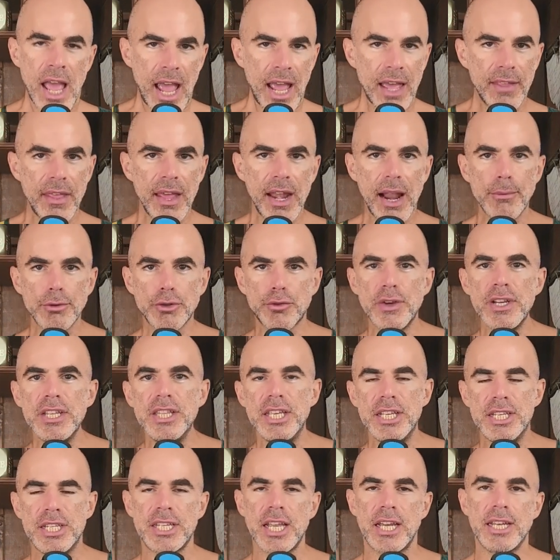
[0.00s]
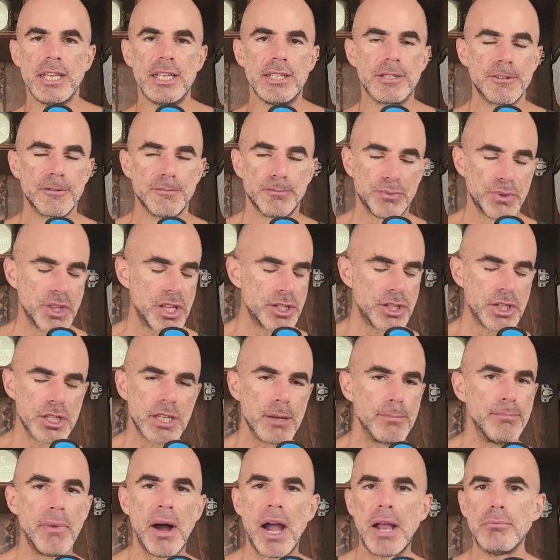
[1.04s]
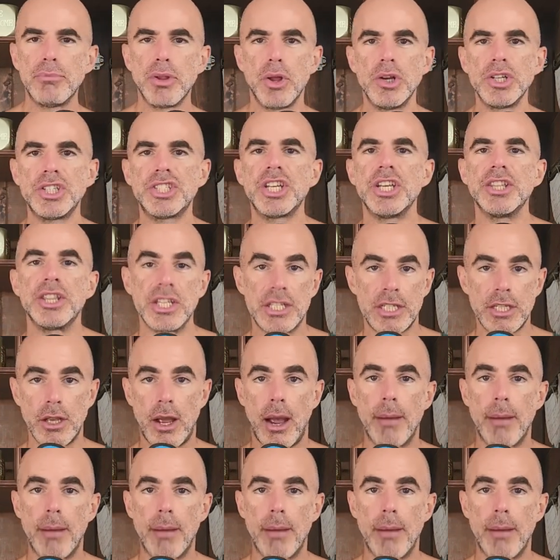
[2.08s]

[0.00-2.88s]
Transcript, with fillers: And then I was reading these studies. This is some mind-blowing shit.